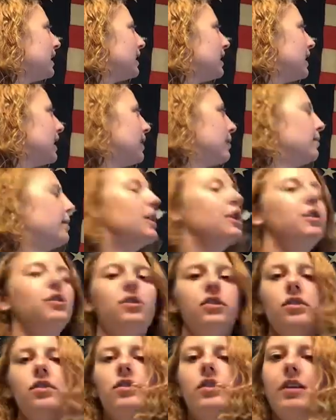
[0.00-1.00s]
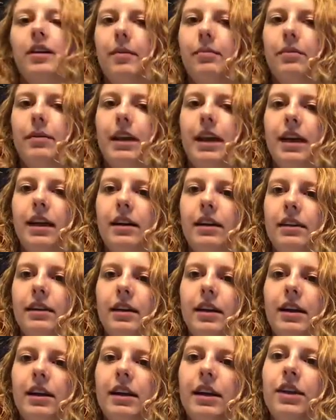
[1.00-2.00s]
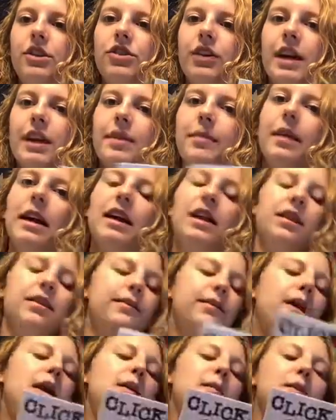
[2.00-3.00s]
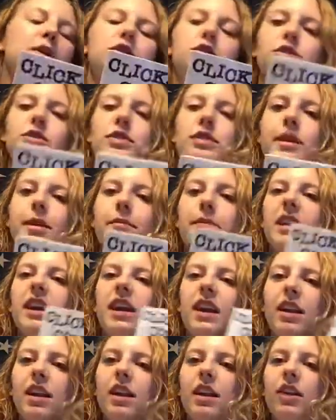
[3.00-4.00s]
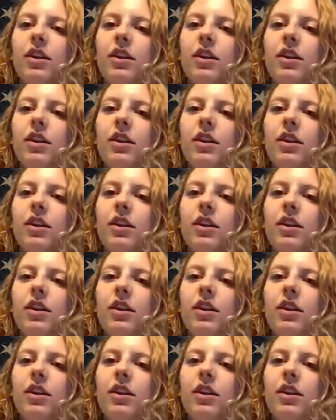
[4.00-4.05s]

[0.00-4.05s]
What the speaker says: them do something. He's trying to make the farmer do something